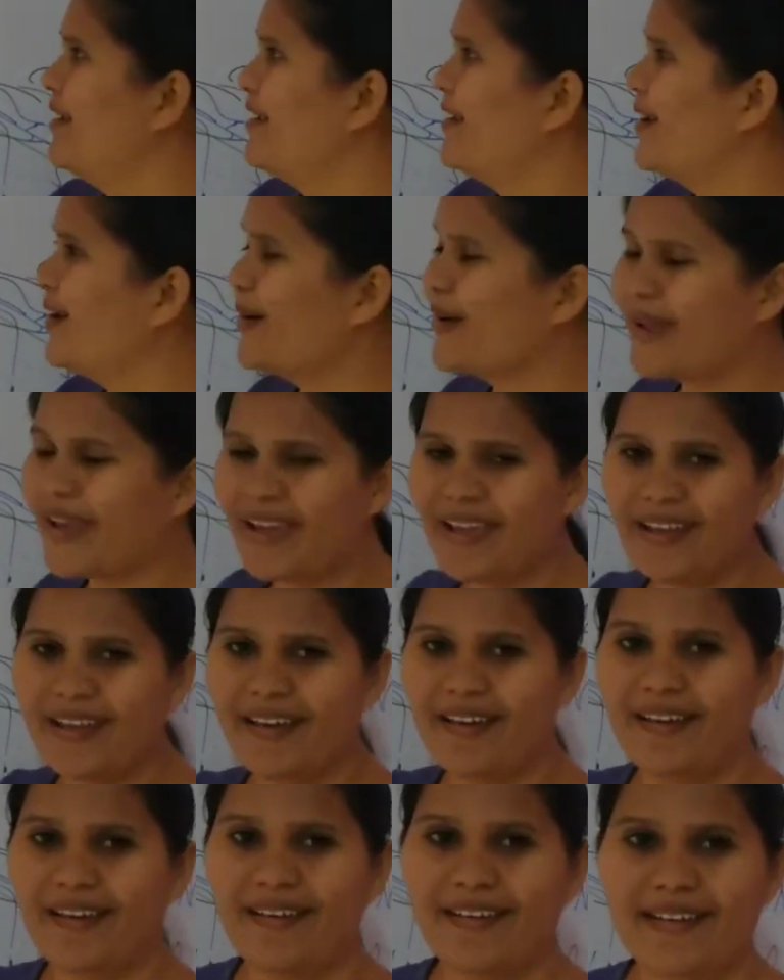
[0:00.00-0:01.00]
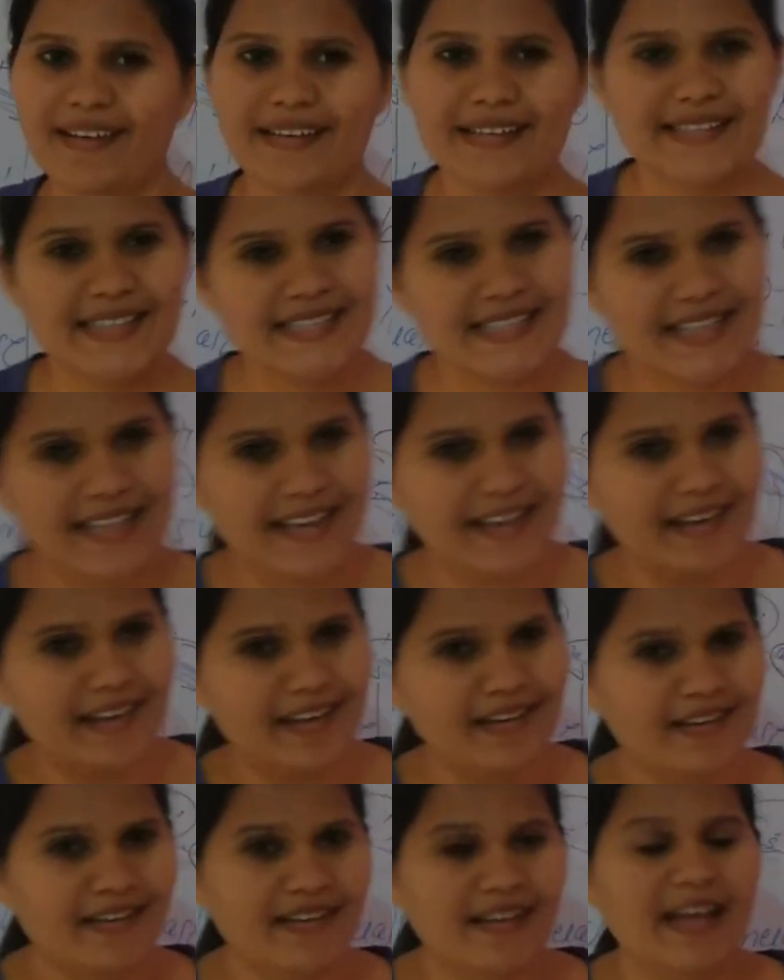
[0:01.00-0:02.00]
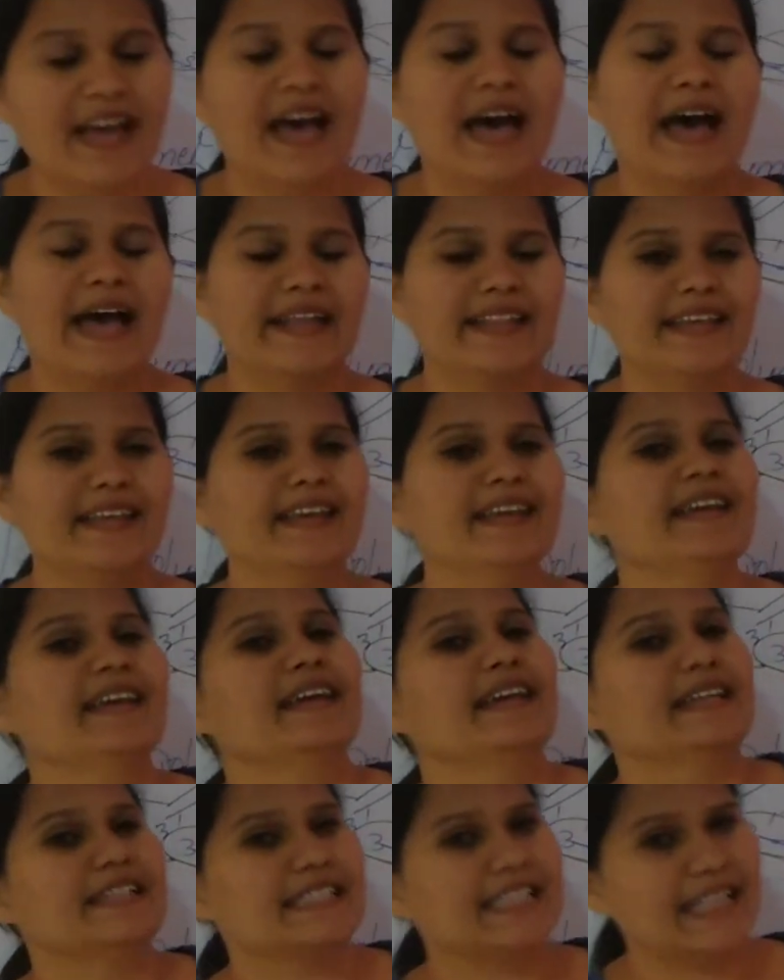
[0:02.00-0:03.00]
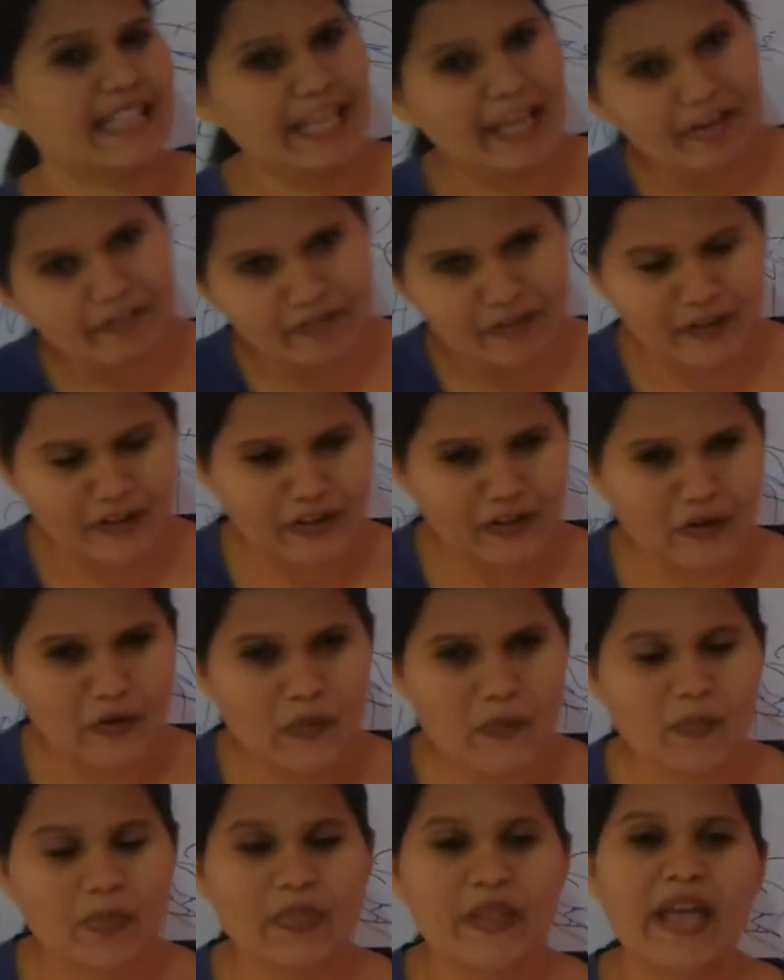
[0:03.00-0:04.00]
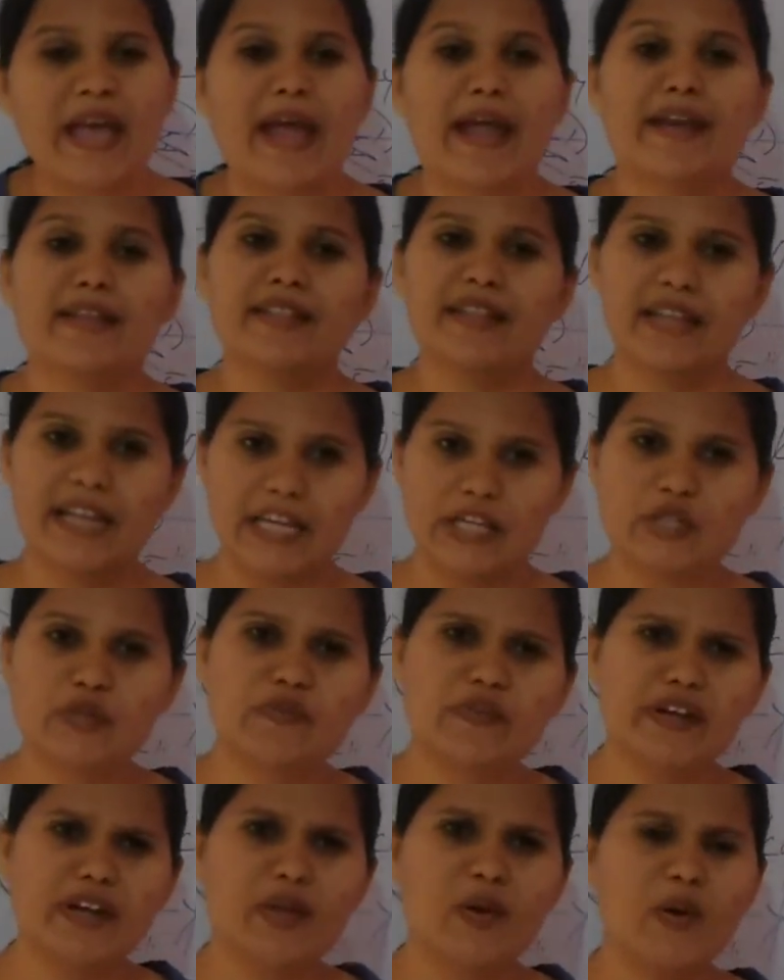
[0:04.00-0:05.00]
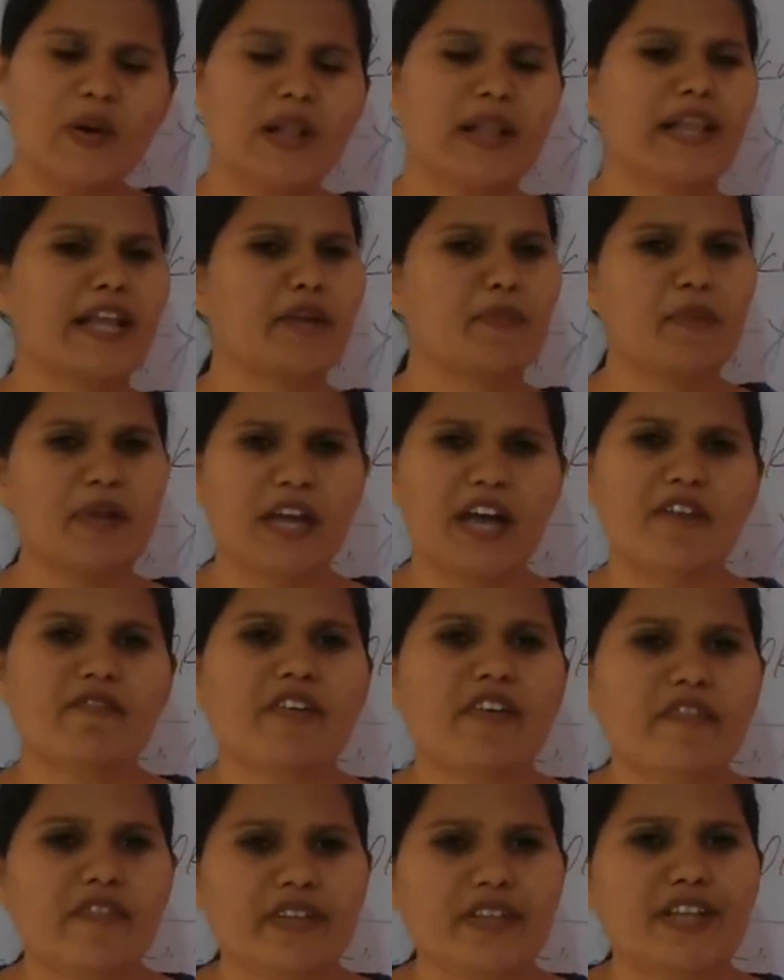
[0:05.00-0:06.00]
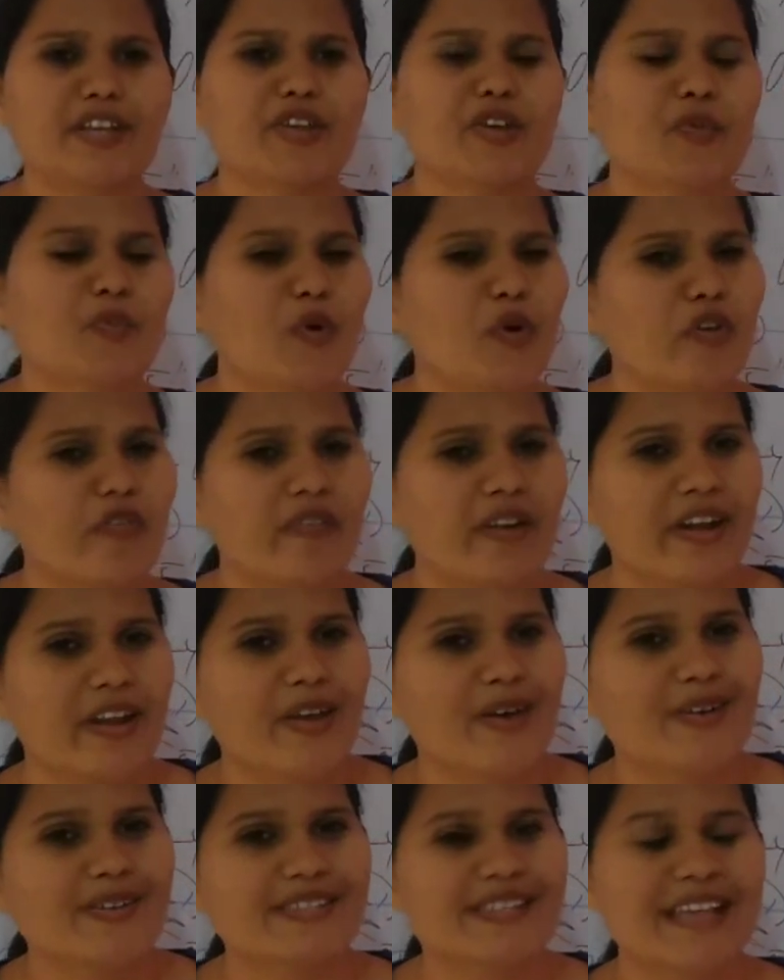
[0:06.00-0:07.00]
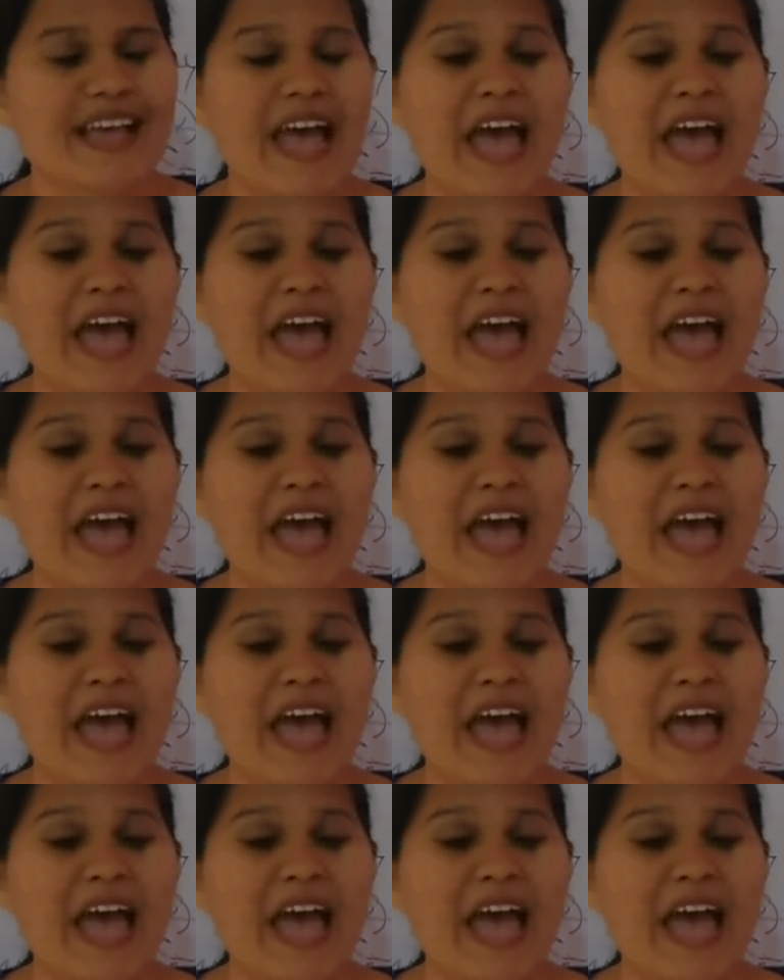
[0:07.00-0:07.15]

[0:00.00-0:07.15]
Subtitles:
Okay, is this clear? I think it's clear for you, and in the next video let me come up with a new more videos.